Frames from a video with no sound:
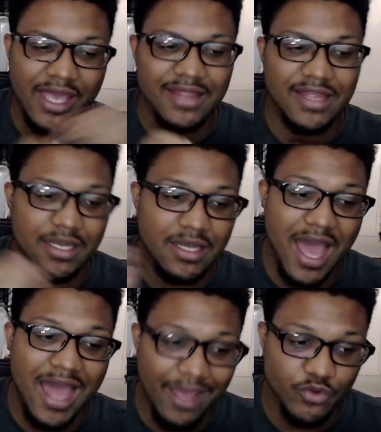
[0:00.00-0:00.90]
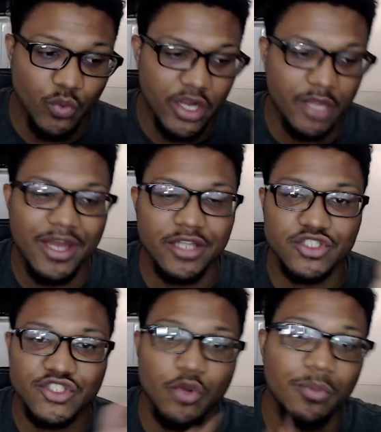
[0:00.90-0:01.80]
and then not have to worry about it
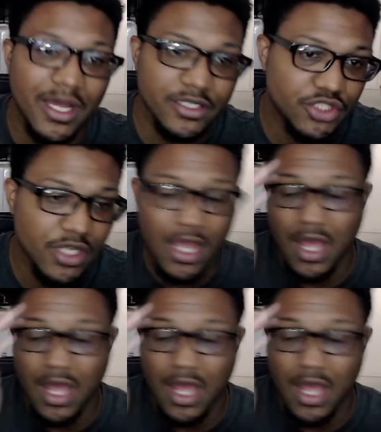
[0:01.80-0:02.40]
so much.